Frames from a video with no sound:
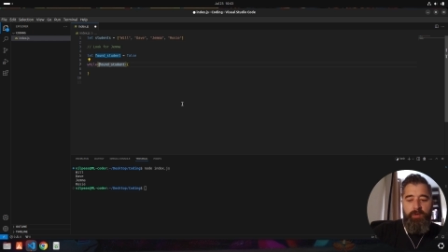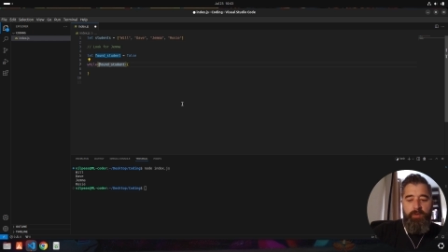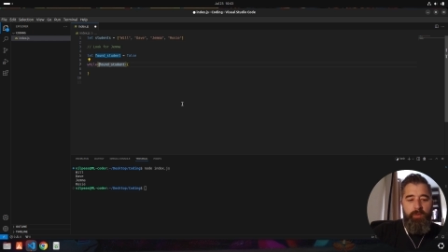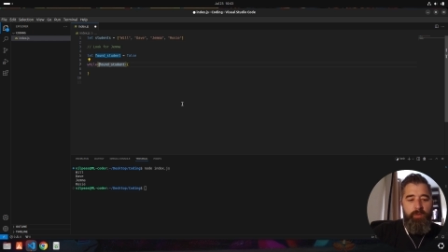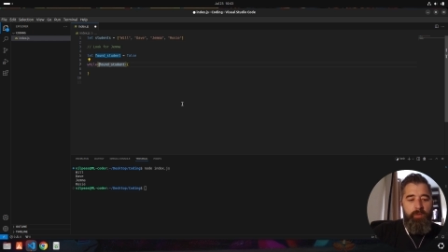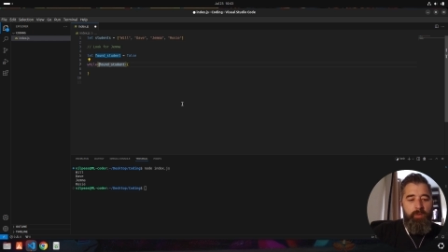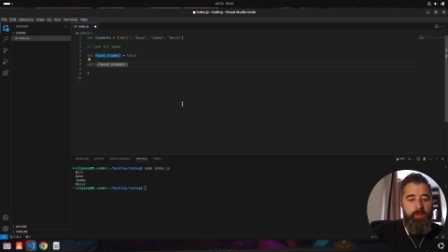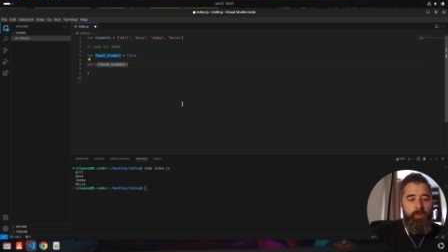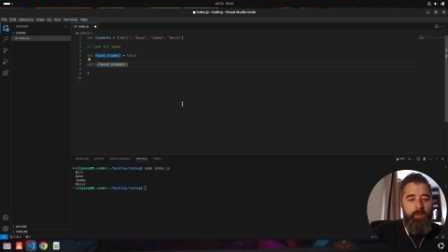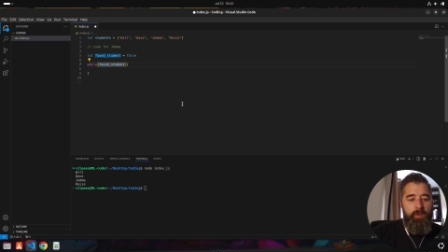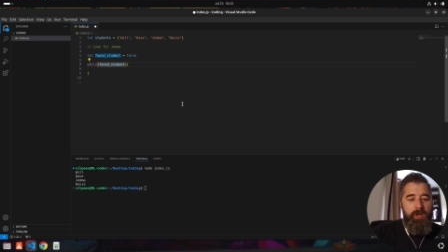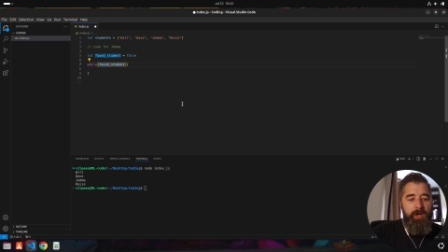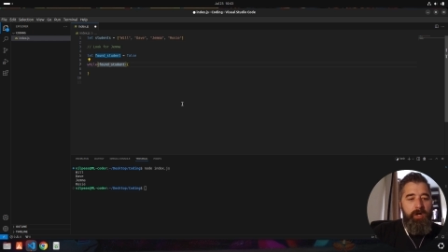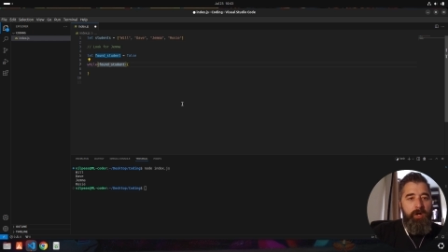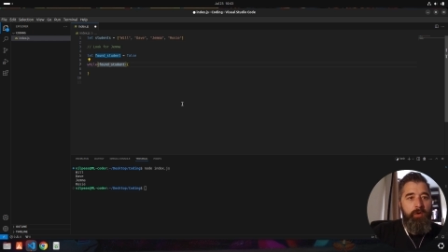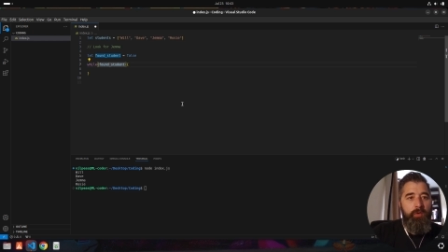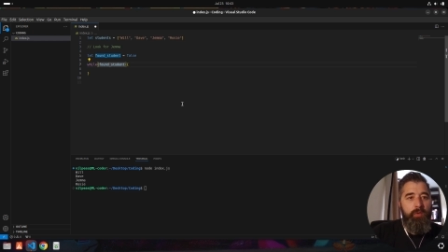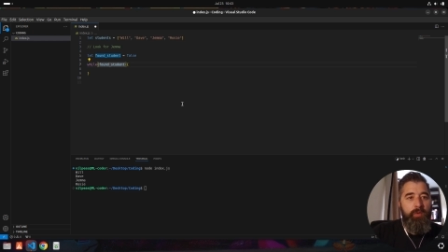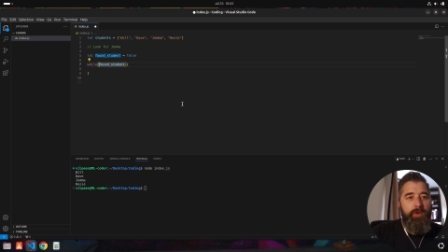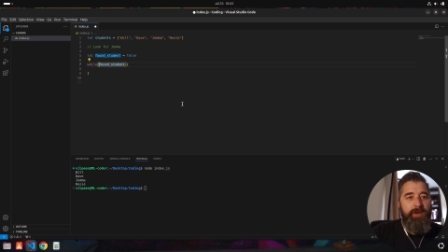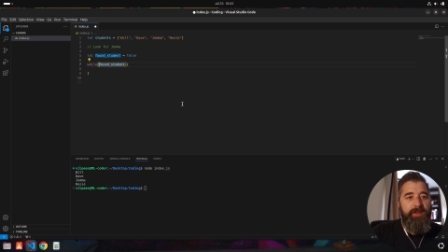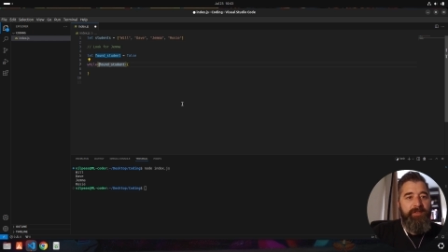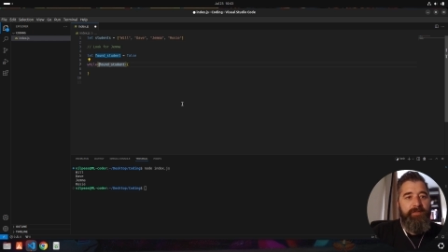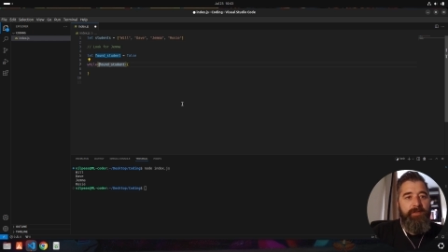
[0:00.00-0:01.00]
while
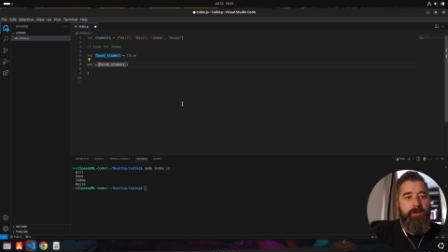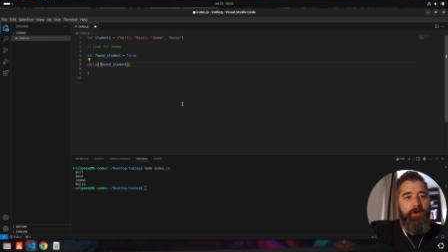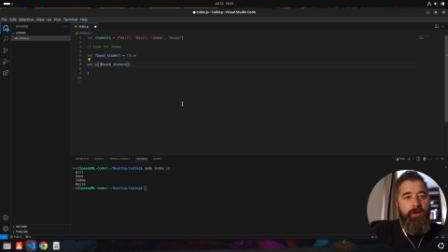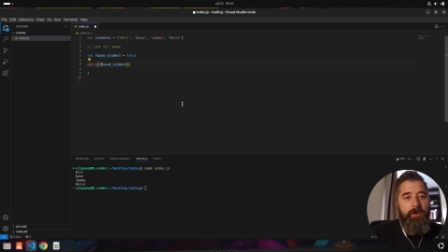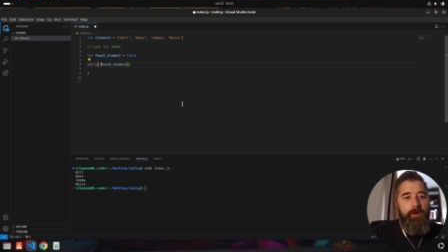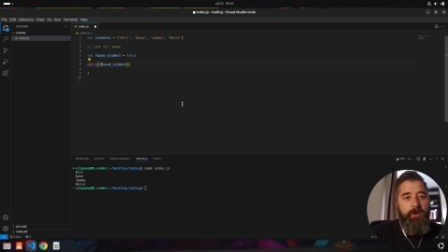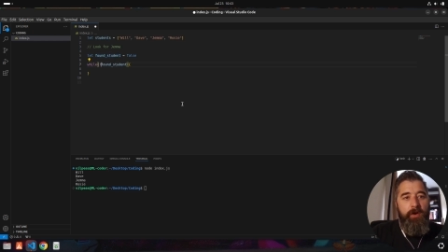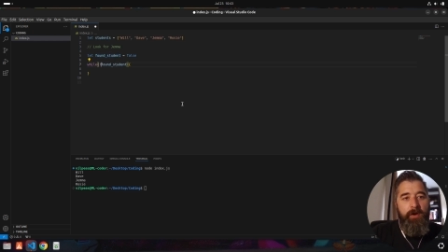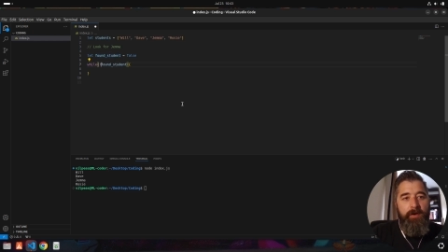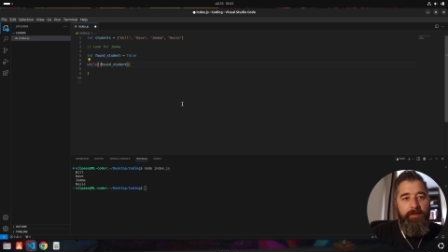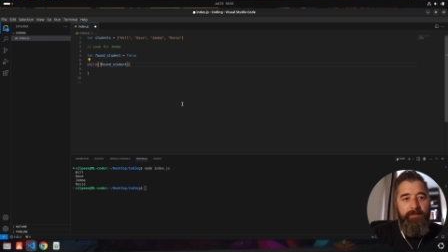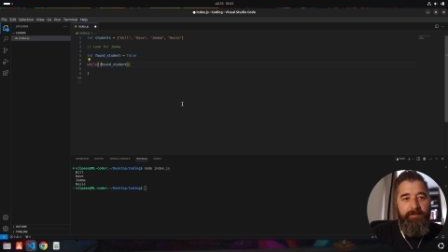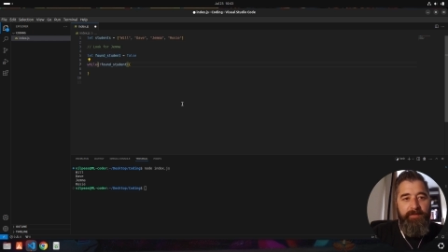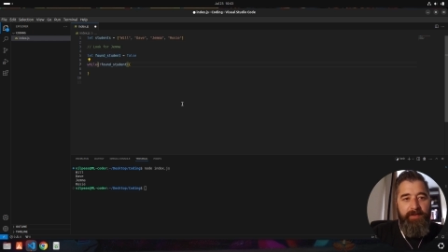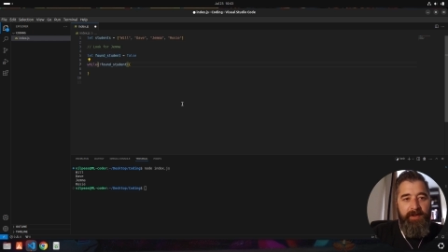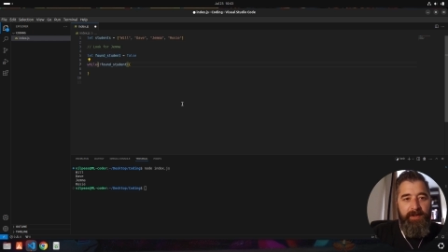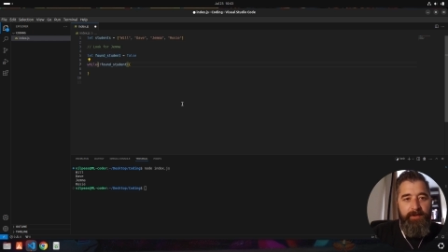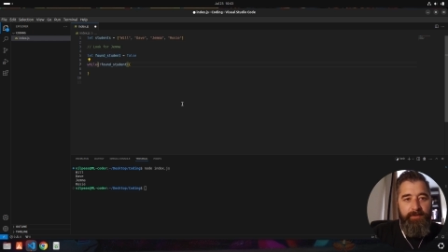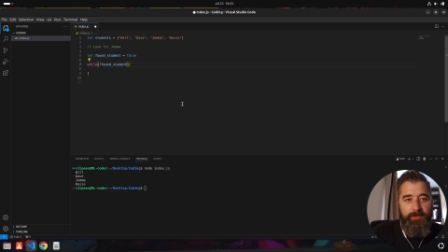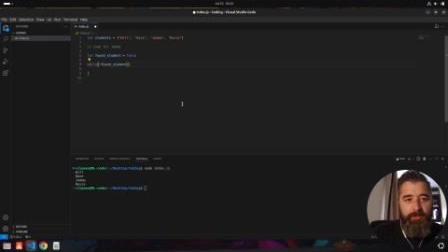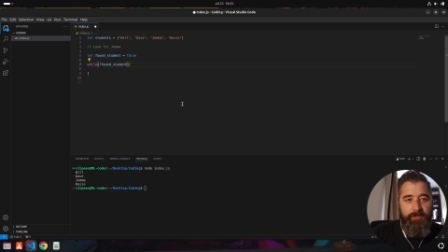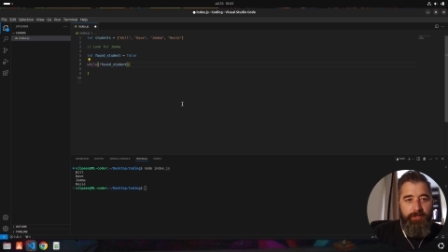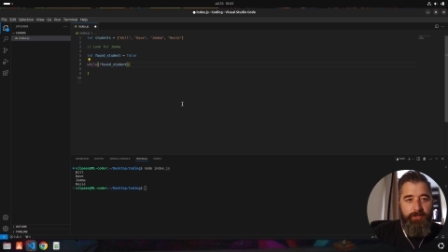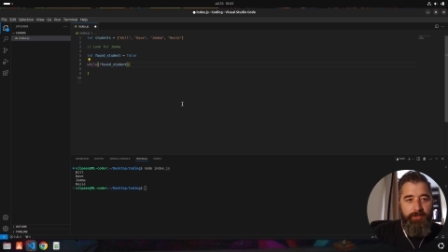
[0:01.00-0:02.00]
we've not found
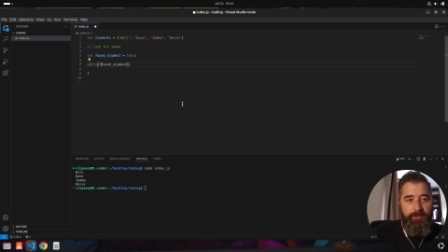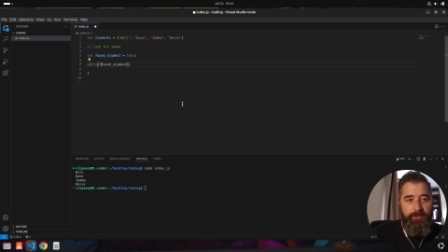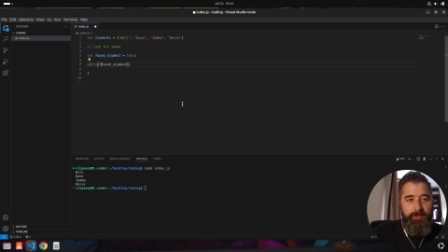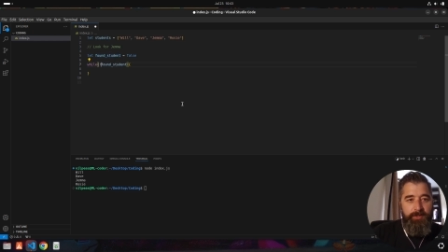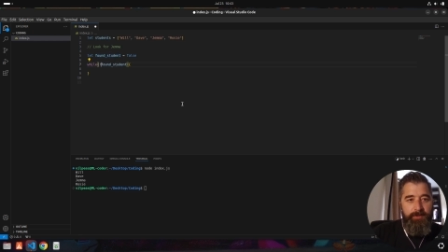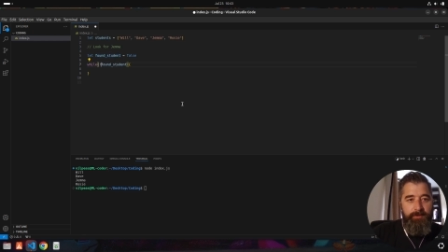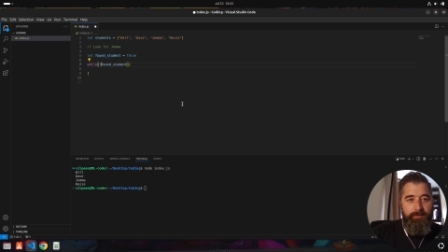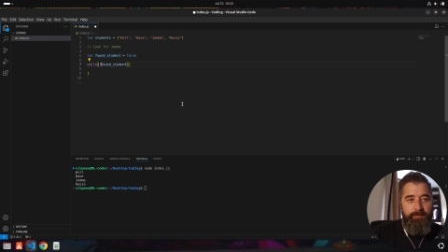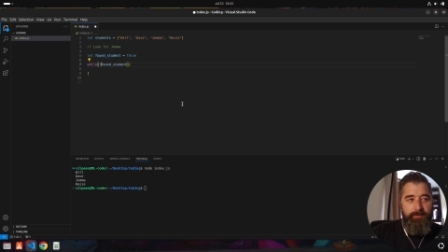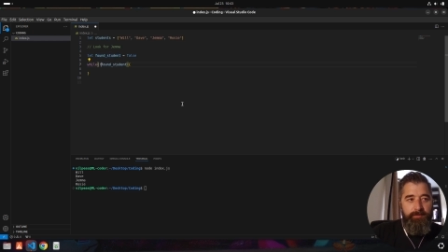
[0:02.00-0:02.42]
the student,